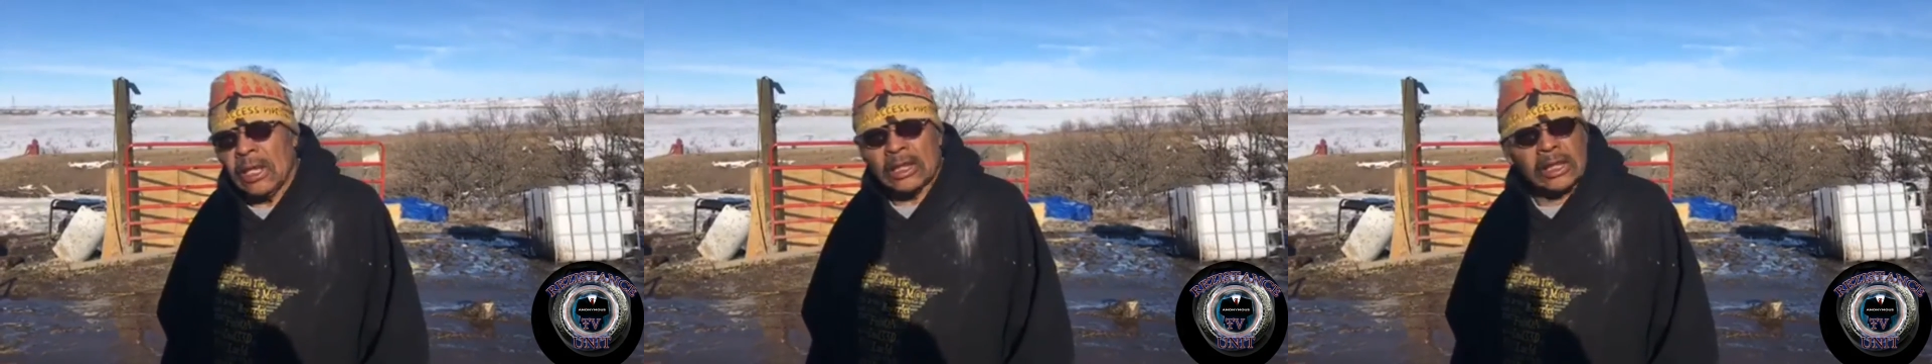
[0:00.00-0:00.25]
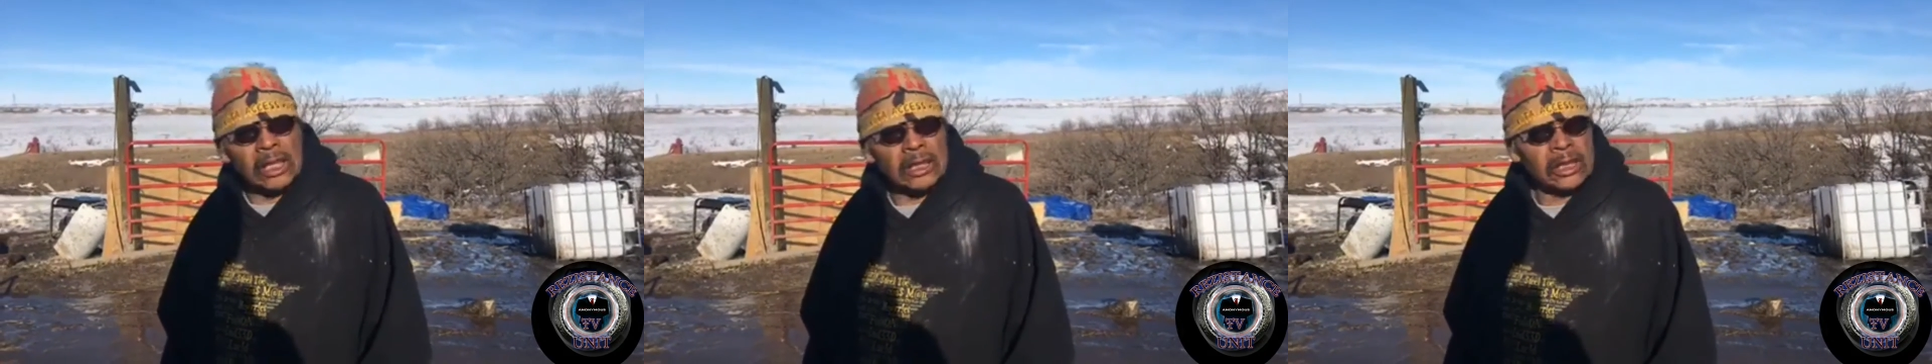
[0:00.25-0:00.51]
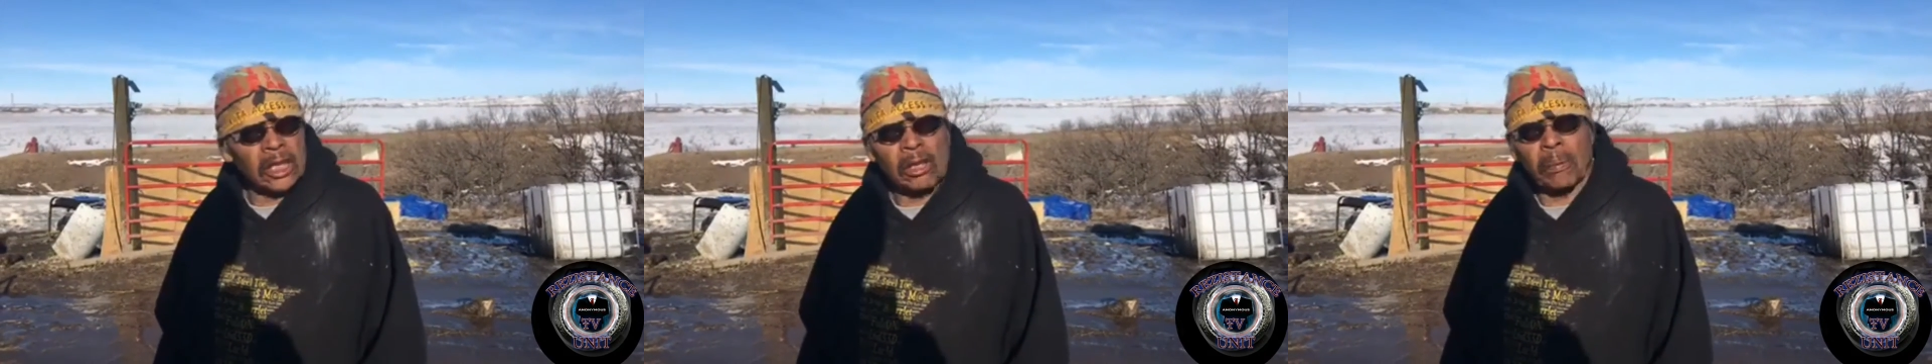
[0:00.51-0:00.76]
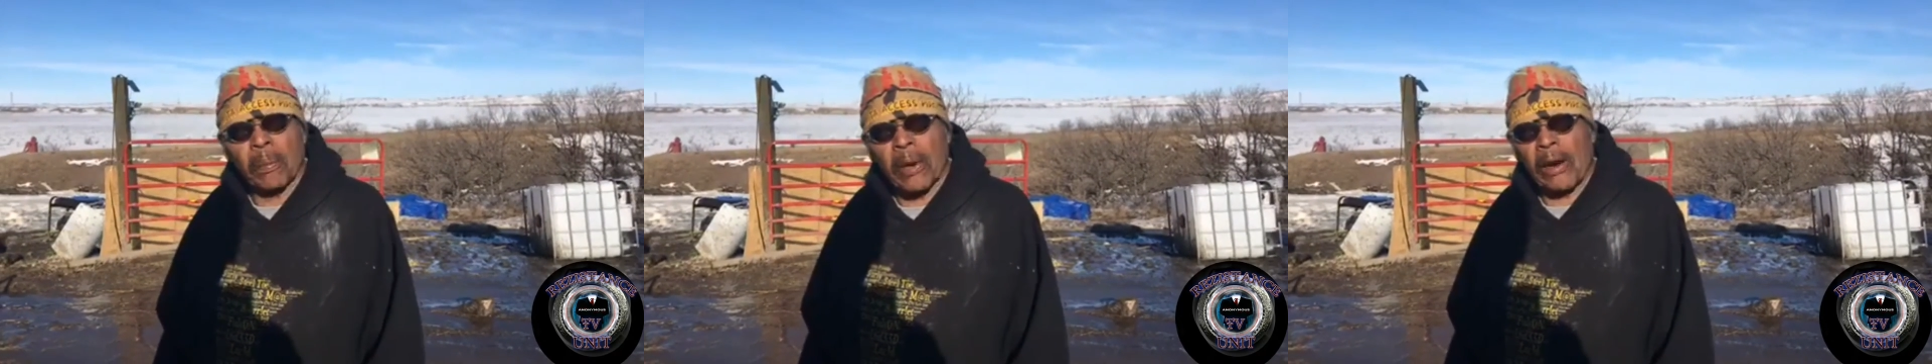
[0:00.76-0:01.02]
it's
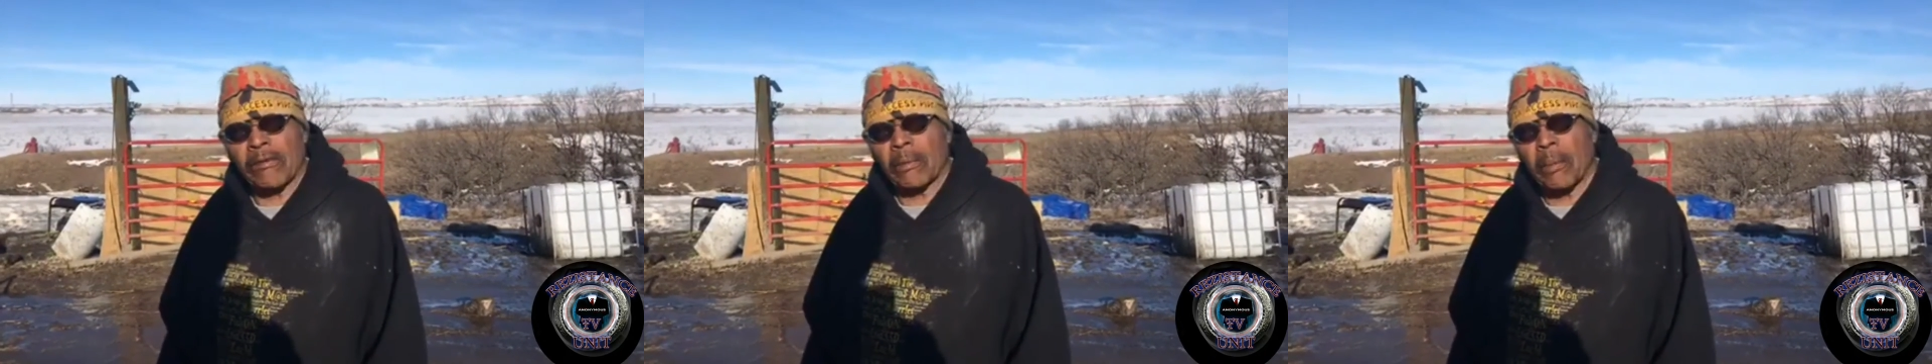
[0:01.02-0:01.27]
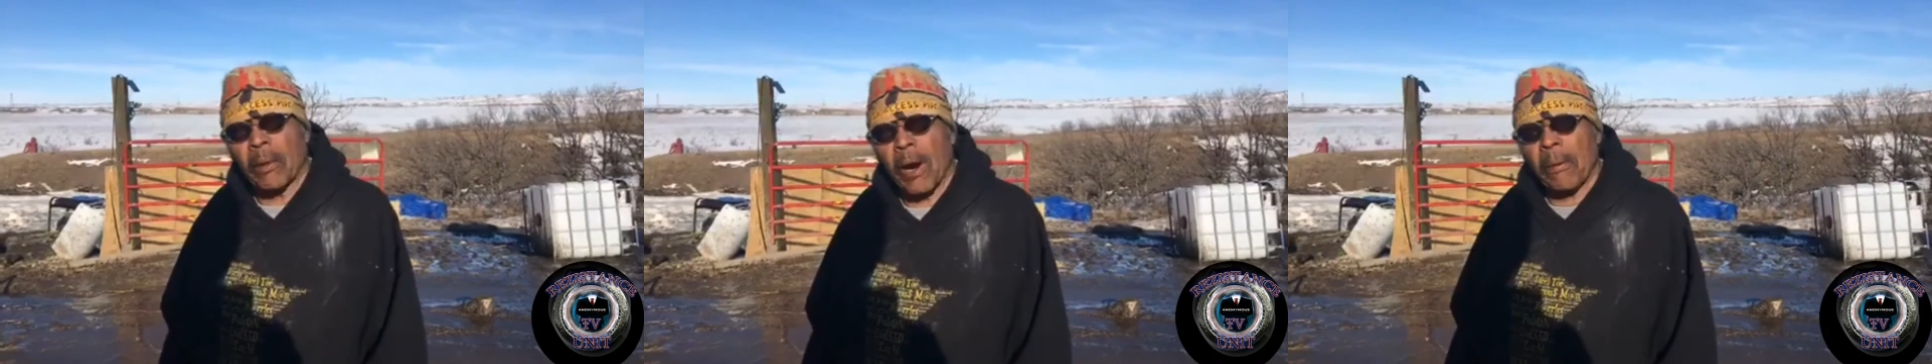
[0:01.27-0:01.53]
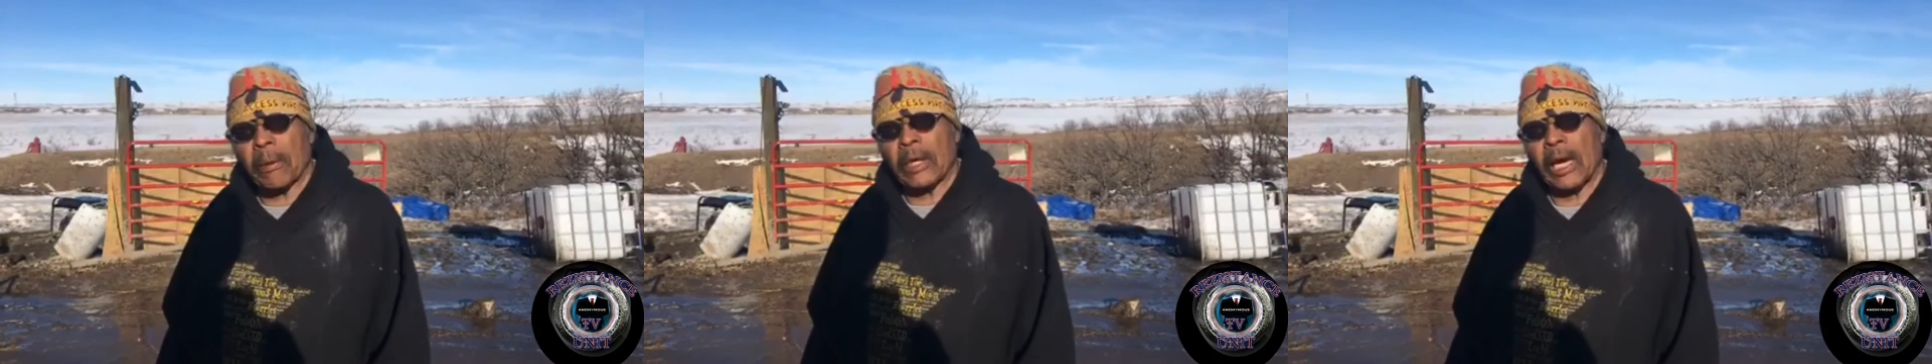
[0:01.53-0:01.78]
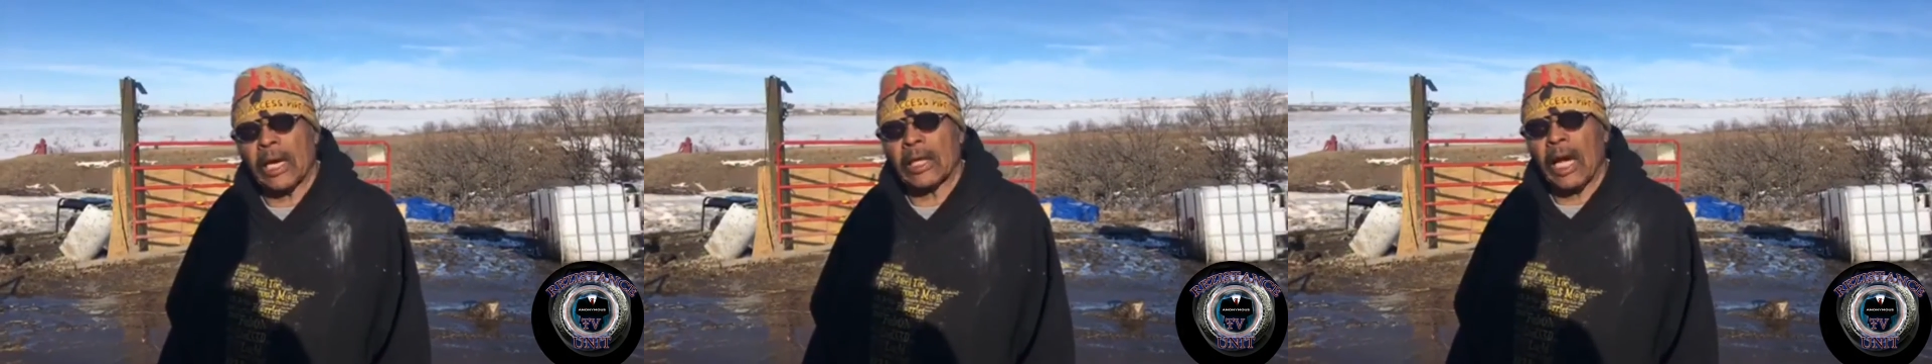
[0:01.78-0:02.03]
considered private property at